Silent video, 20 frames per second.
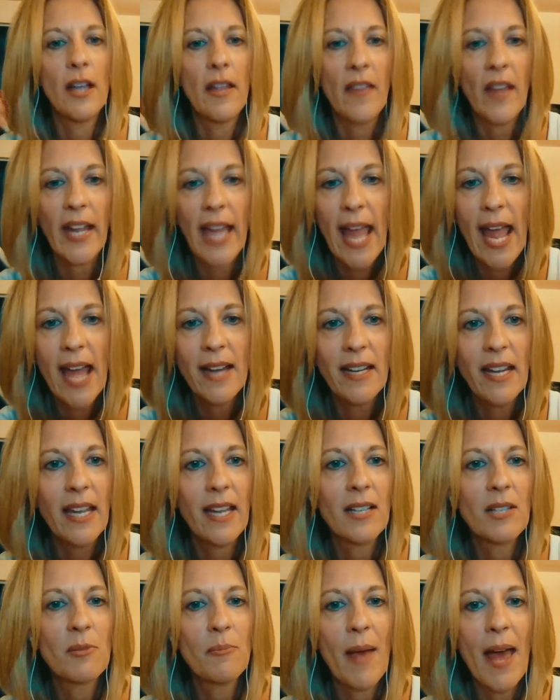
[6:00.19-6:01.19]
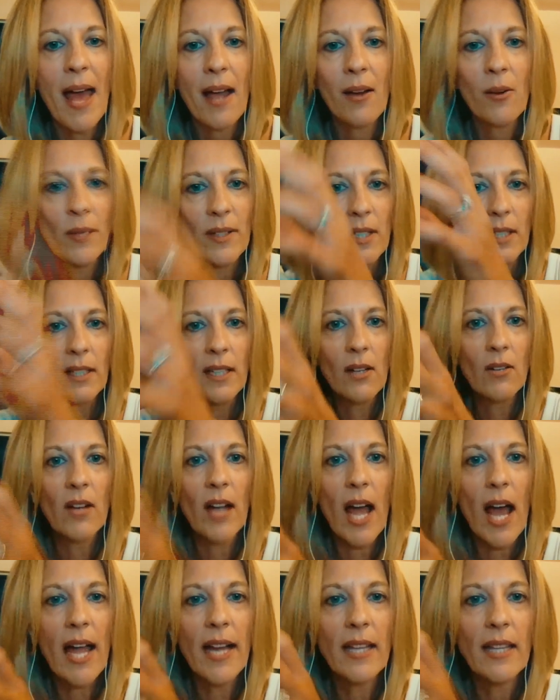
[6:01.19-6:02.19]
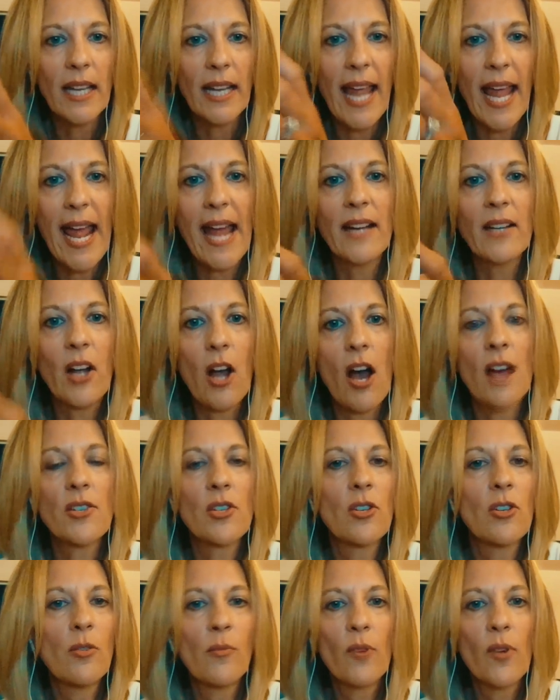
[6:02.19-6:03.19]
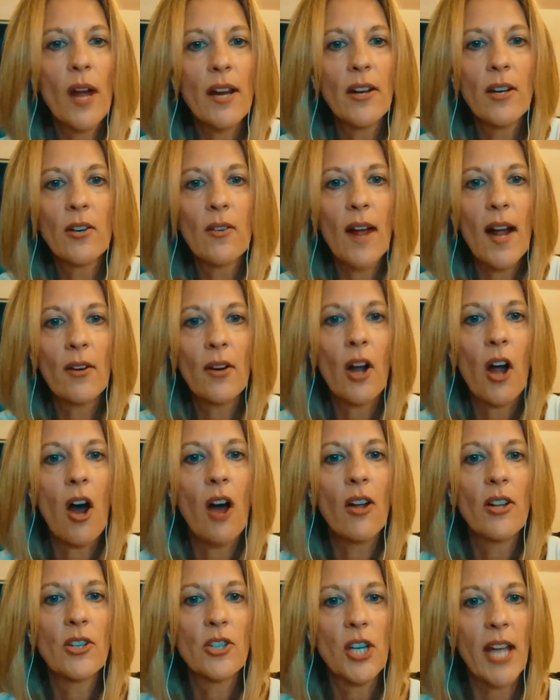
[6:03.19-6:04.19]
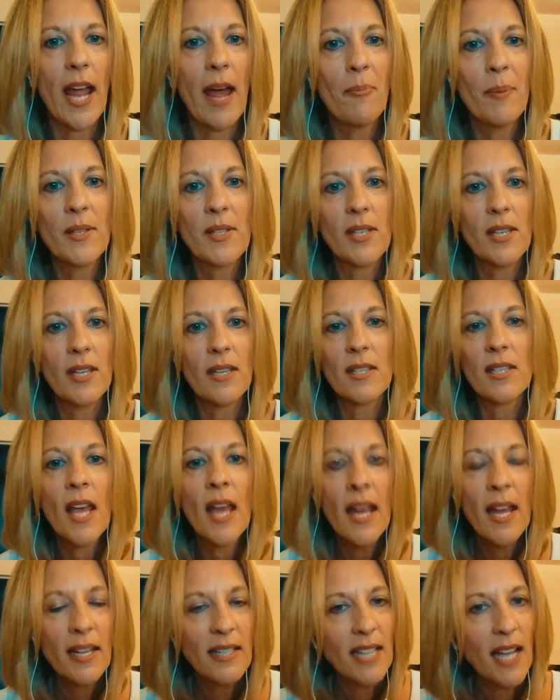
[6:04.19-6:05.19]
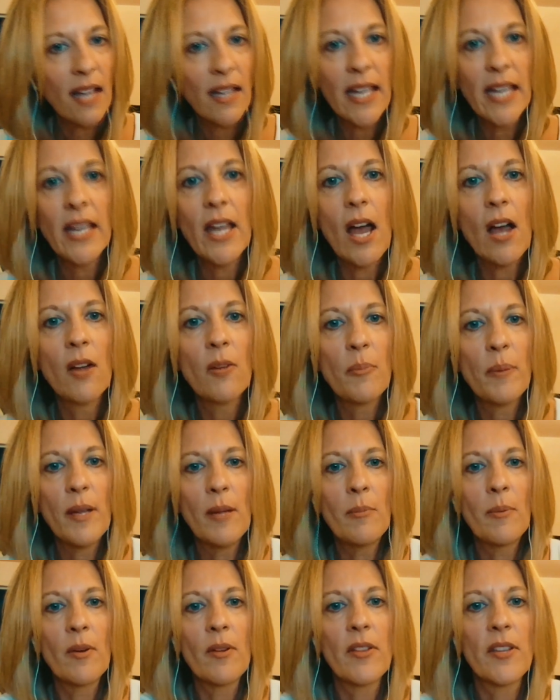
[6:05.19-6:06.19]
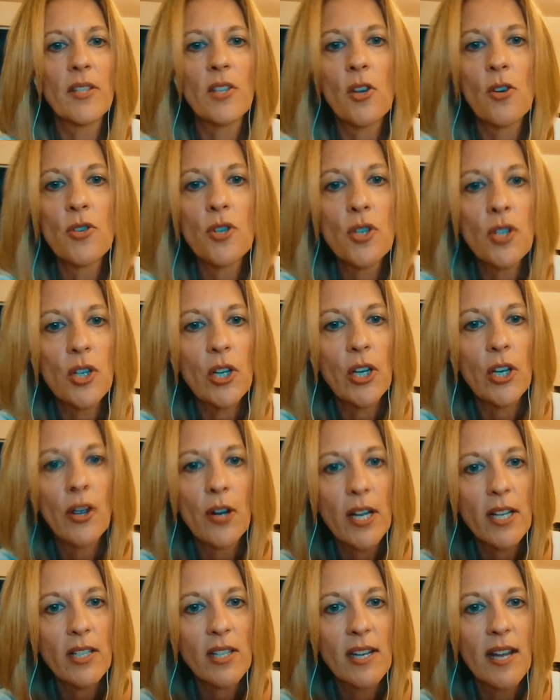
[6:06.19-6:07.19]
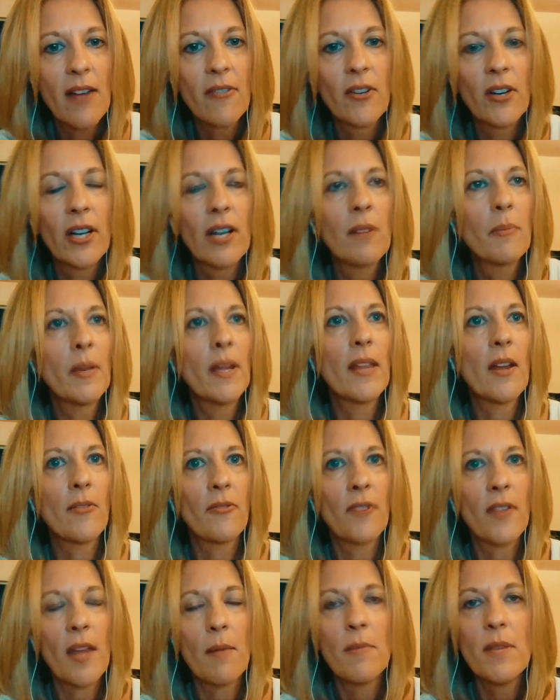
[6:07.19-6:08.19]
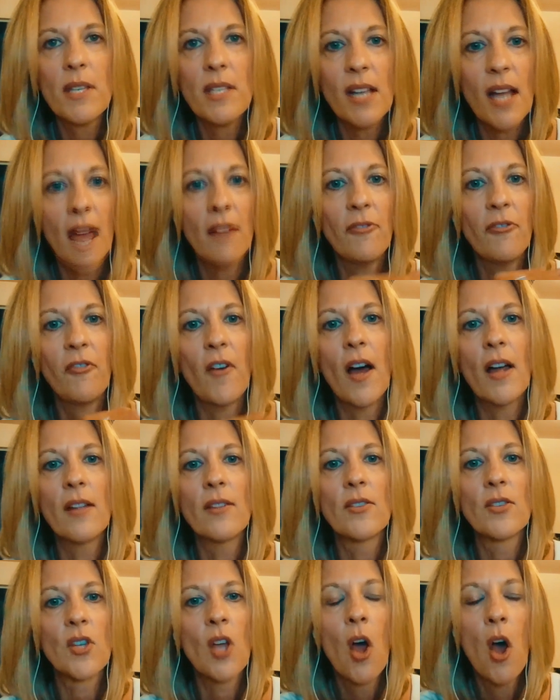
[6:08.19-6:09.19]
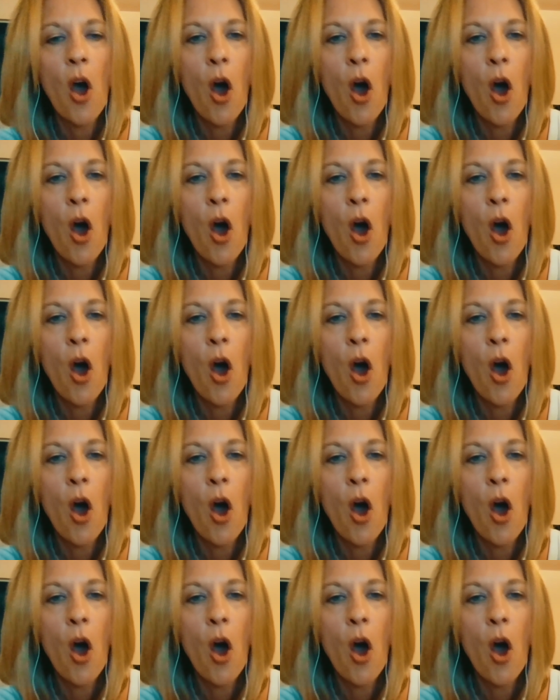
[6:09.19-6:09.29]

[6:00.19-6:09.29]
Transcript: and the can kicks back with the little guy in the can costume running around college campuses telling young people that Social Security is never going to be there for them. This guy funds